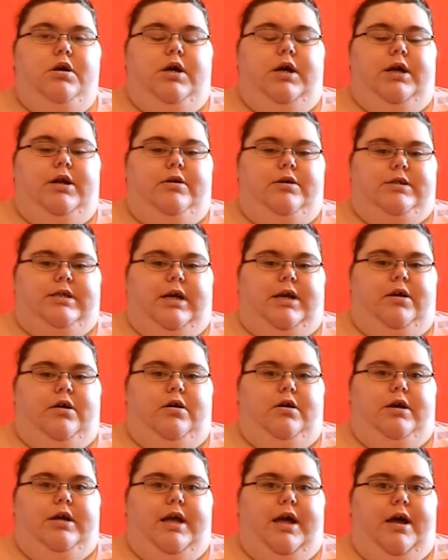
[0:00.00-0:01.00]
And I was like,
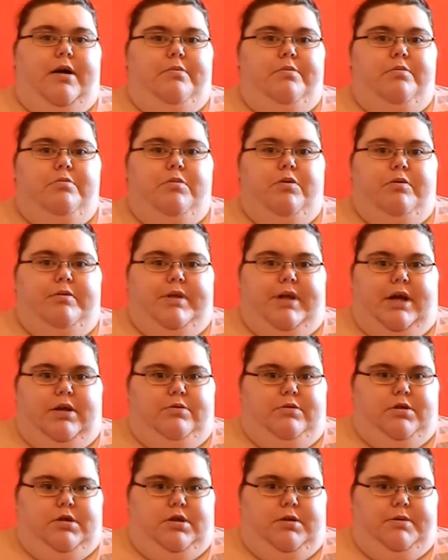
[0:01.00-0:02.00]
oh yeah, my mum and
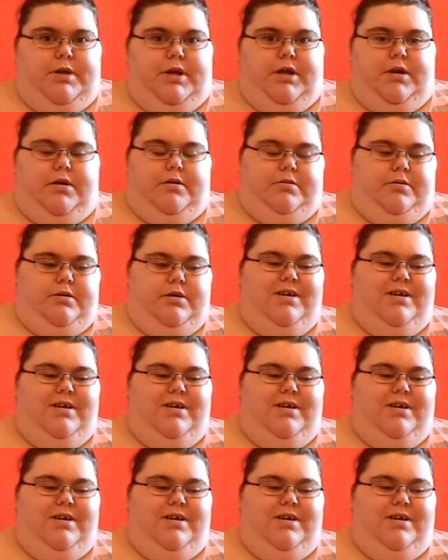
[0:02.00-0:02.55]
dad wants to meet you.